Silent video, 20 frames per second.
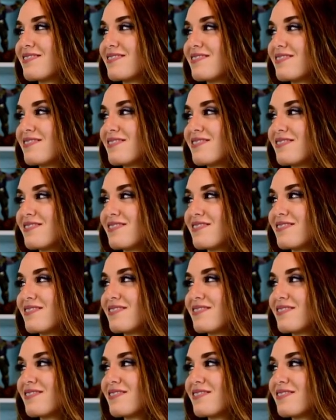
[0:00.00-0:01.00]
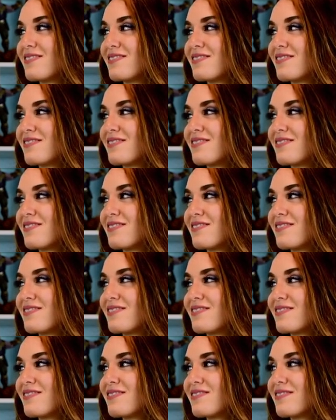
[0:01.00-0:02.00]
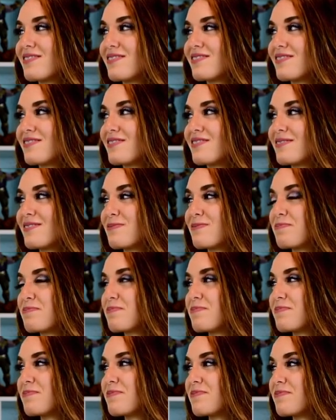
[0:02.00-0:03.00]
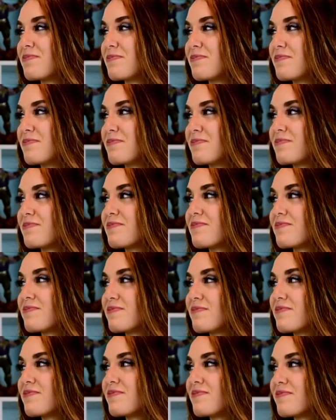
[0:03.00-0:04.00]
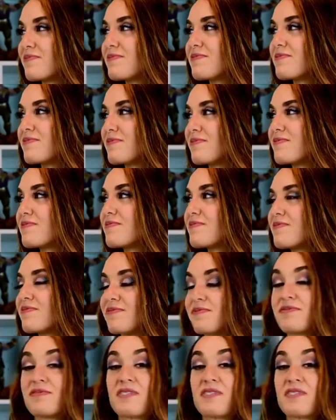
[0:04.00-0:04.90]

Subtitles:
The person shown says nothing.